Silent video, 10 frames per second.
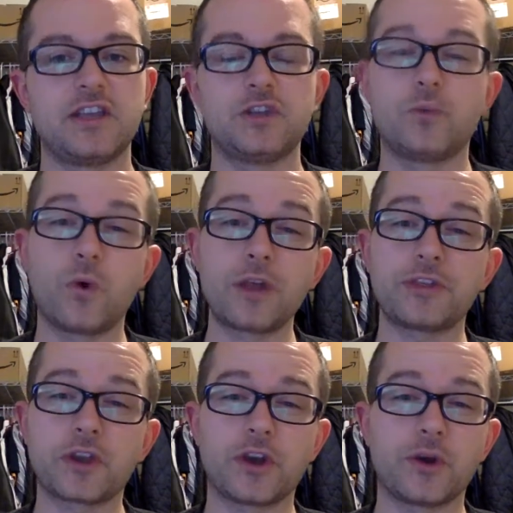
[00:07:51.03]
You want
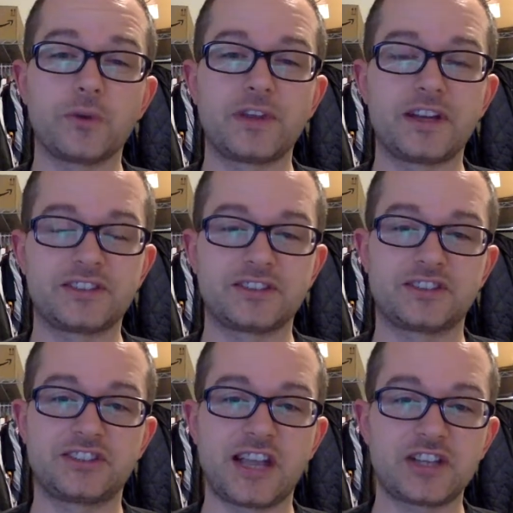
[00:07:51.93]
the code that is
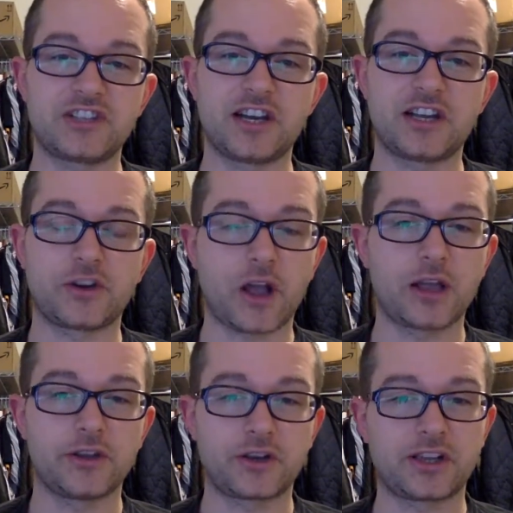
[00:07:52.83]
instantiating
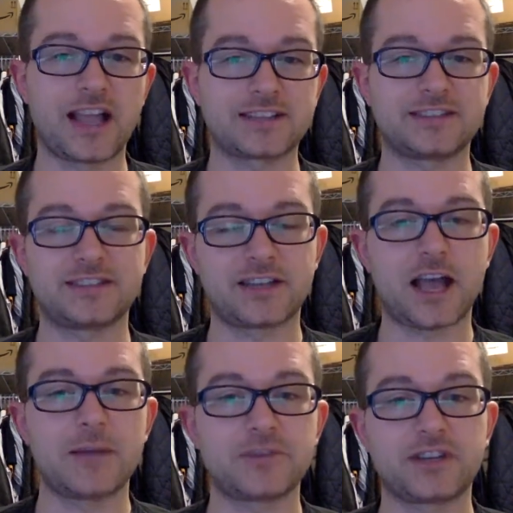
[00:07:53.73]
your classes into
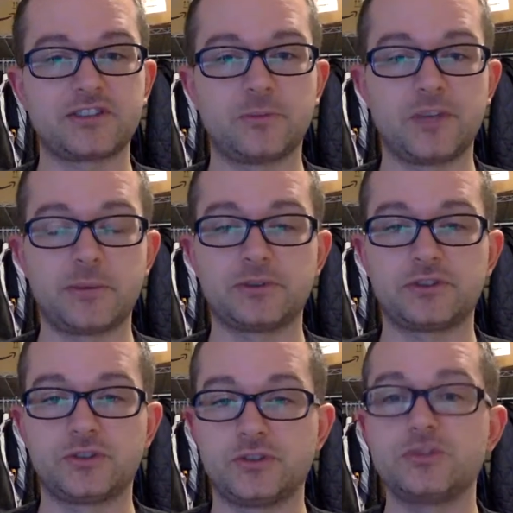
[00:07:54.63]
objects to be able
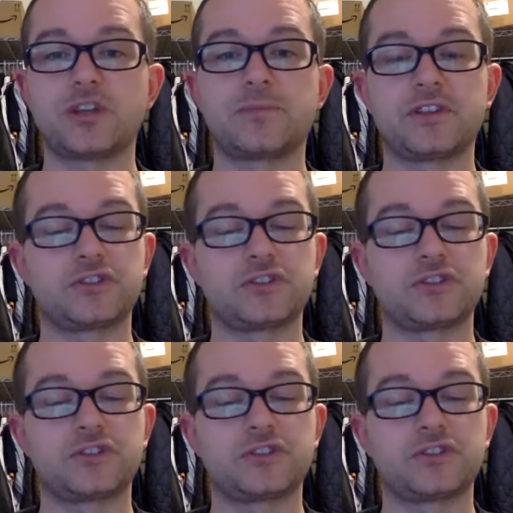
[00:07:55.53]
to do something.